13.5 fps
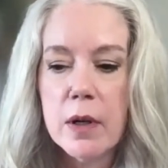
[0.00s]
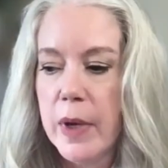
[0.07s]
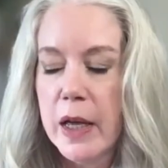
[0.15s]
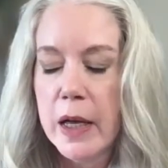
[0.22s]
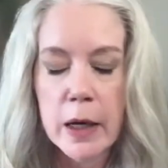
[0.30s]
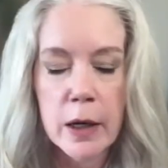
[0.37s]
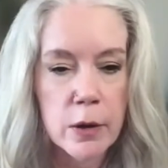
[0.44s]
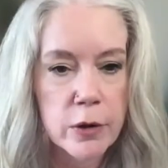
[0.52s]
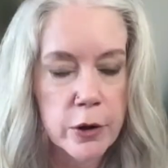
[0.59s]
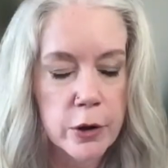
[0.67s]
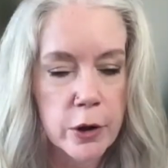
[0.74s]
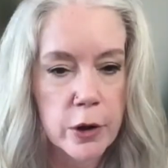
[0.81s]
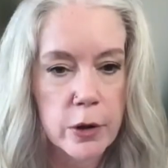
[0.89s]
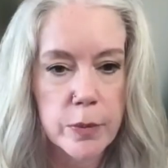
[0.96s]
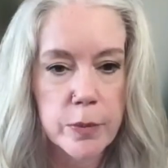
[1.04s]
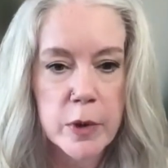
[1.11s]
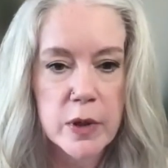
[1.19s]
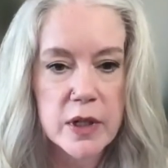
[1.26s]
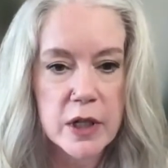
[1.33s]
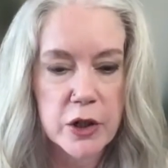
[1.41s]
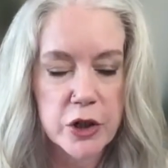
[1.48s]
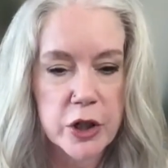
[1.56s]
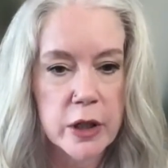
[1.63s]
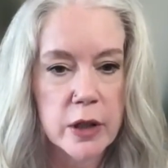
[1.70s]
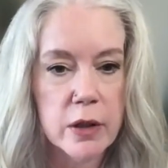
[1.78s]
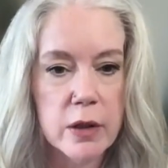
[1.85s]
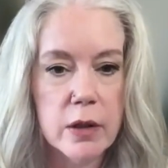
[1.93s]
elder
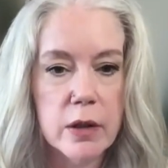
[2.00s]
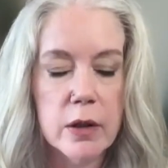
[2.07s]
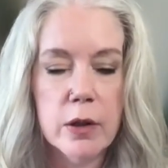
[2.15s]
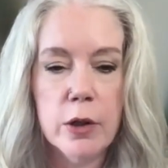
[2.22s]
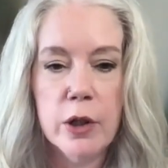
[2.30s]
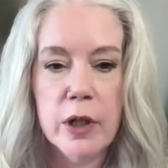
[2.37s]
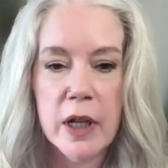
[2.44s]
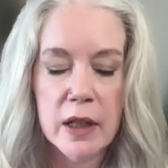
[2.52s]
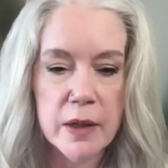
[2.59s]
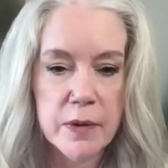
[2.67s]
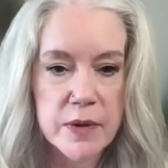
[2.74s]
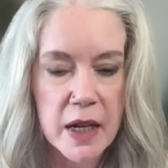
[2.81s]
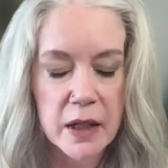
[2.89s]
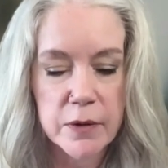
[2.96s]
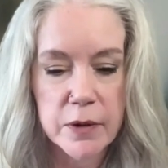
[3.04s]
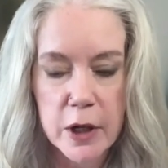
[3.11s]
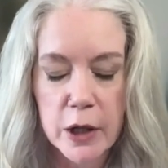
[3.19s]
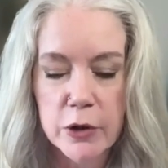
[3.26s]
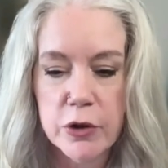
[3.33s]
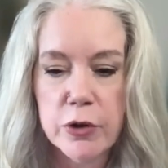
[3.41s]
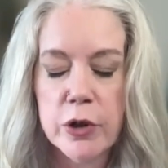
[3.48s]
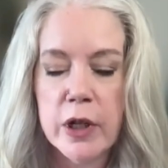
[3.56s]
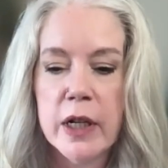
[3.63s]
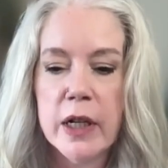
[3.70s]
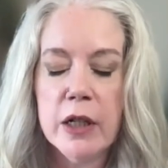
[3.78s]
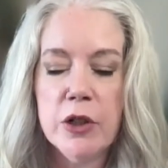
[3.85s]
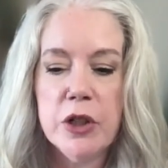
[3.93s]
musician who now lives out of country,
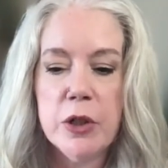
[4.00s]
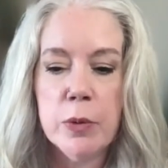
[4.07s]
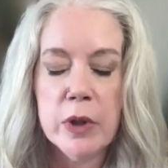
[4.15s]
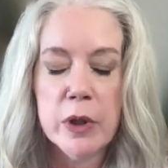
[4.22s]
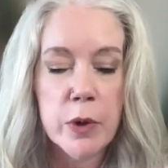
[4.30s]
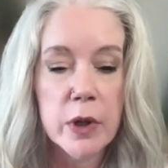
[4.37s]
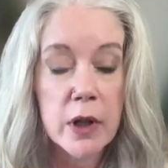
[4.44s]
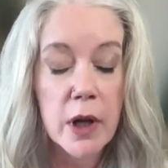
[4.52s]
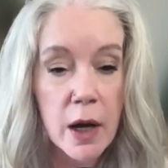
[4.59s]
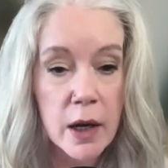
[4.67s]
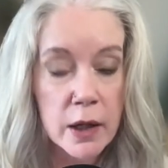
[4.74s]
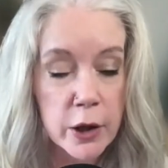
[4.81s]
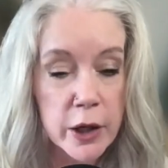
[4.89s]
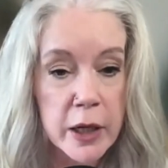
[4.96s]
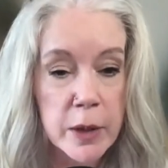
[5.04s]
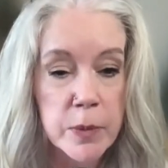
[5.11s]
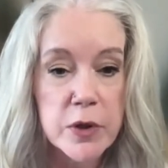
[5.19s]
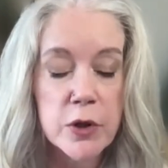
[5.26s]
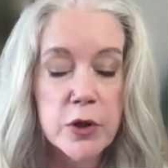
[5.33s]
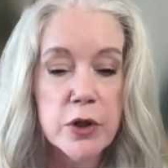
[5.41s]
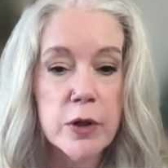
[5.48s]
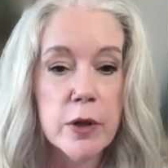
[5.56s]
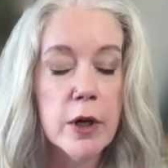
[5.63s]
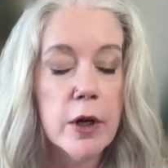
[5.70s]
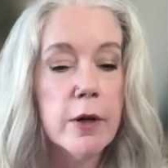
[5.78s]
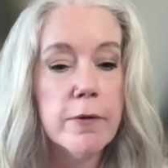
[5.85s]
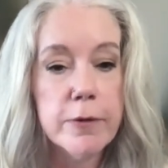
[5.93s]
and she really wanted to honor him. So she
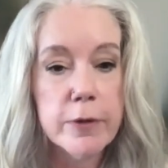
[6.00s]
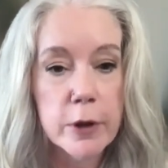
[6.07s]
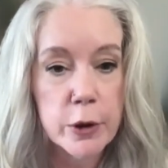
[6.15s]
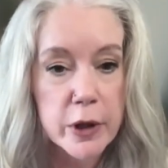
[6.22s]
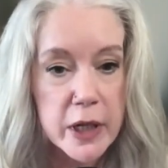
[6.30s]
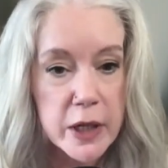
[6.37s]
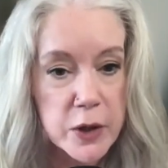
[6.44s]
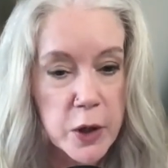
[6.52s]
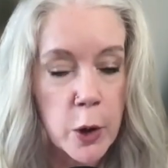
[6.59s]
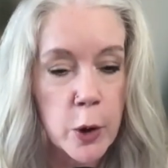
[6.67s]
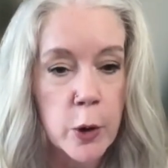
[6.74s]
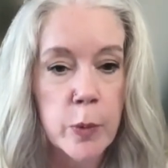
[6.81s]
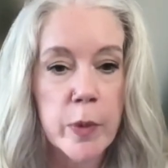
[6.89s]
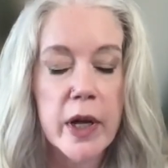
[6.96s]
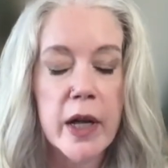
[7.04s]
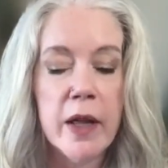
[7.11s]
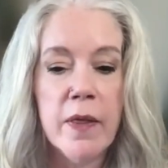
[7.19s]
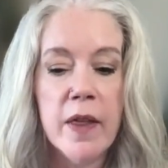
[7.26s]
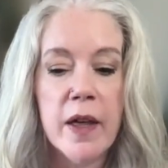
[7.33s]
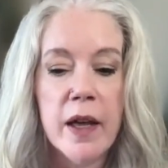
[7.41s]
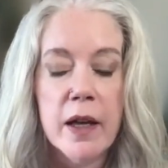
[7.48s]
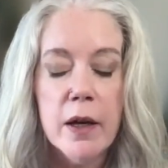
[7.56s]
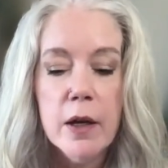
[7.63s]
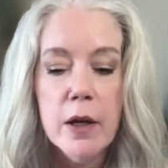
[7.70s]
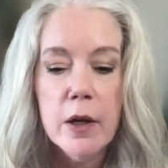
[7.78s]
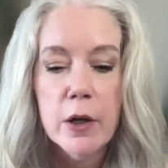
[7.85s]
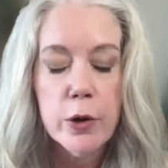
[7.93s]
flew to his home and they
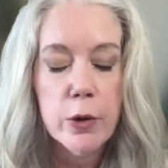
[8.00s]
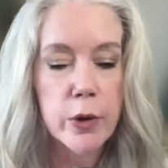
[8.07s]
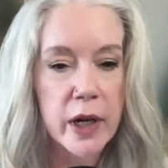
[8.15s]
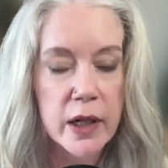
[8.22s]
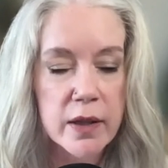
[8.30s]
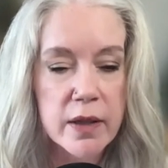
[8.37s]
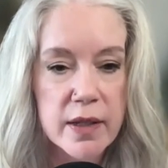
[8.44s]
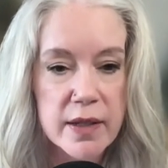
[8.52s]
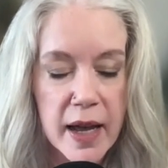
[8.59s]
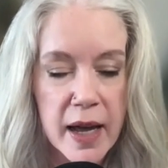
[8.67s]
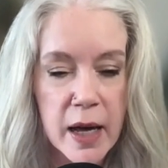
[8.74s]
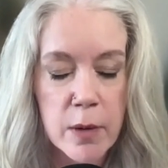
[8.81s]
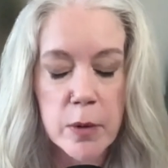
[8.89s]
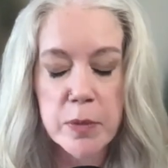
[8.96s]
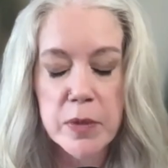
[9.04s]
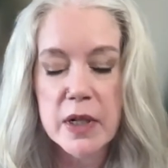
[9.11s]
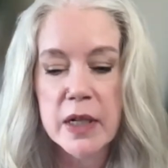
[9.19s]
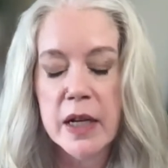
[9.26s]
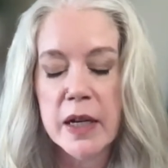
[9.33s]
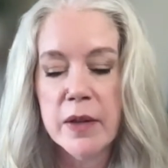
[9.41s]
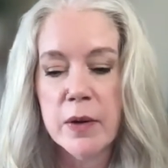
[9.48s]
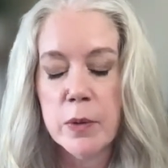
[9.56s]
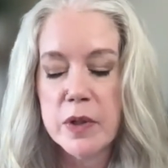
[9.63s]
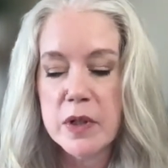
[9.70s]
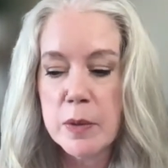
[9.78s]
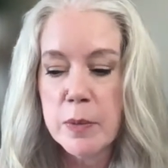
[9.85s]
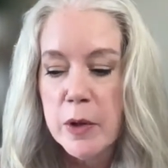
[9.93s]
created this album together with
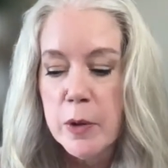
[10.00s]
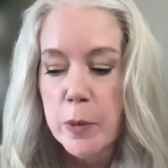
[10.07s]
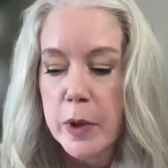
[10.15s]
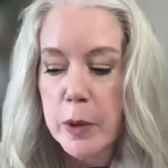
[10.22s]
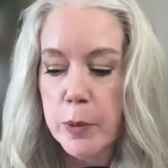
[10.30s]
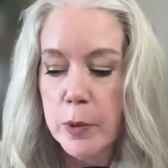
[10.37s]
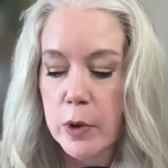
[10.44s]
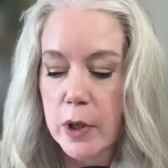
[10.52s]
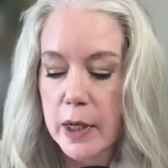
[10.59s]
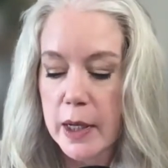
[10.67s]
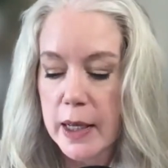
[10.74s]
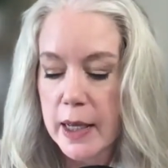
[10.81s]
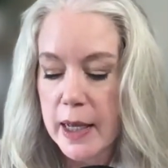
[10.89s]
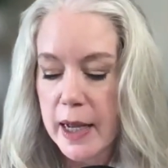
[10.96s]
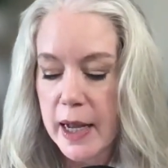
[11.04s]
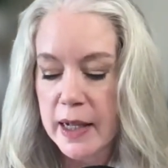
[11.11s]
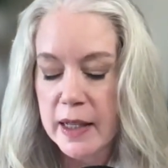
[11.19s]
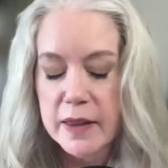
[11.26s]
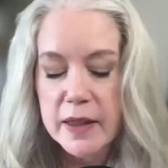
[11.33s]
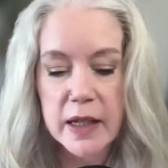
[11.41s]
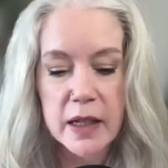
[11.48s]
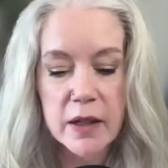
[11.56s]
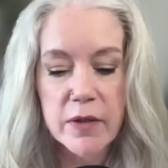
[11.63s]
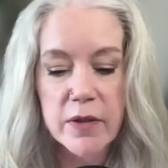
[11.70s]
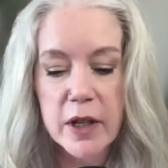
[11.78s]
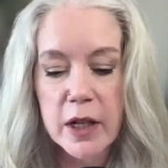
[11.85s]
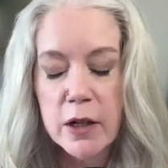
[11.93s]
some other people. And at the end of
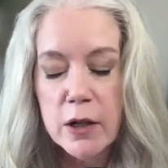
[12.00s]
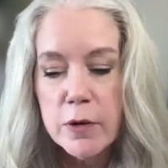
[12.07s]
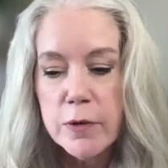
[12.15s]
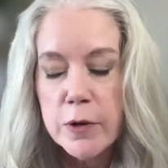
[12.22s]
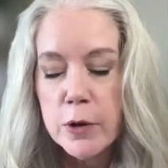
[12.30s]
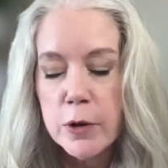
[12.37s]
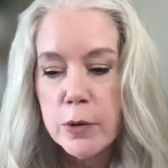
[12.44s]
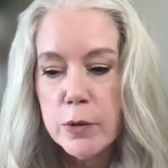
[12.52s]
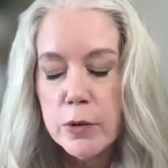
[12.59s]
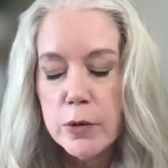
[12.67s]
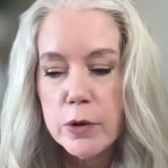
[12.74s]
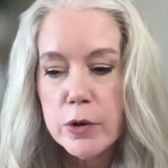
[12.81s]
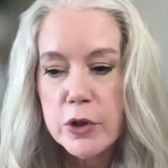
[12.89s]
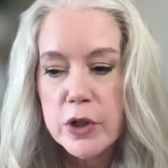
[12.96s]
the interview, she